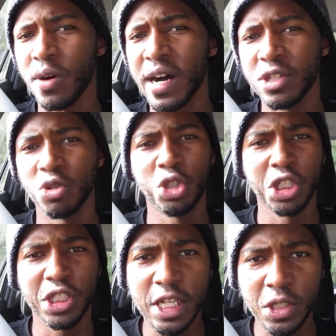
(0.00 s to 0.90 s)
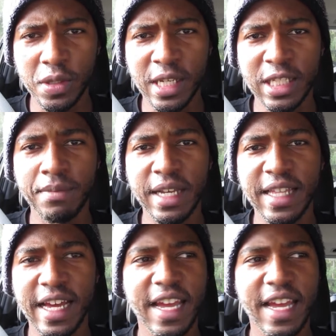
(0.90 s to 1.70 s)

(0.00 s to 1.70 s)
arts or jiu-jitsu doesn't mean that